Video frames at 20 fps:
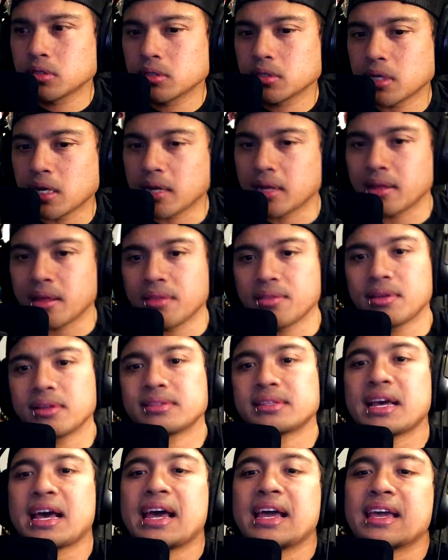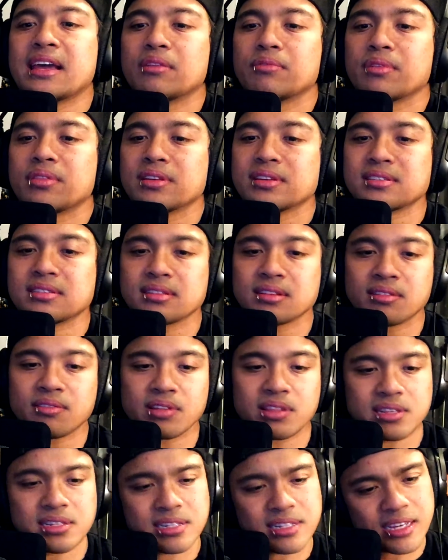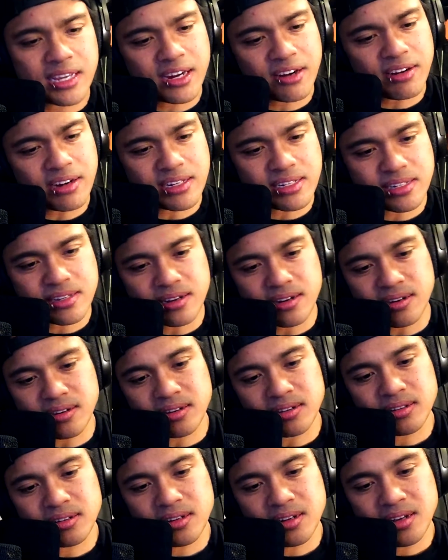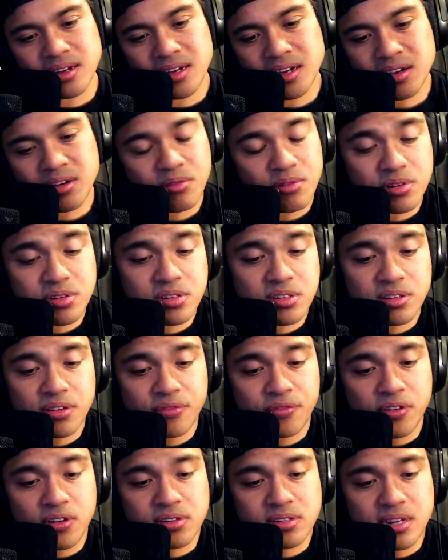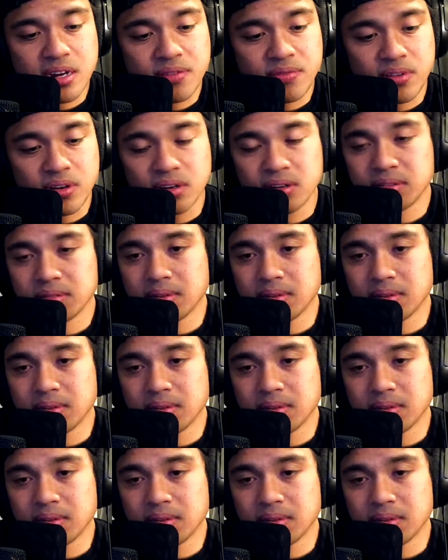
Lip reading: and they tag it with a security sticker, which is the first ever.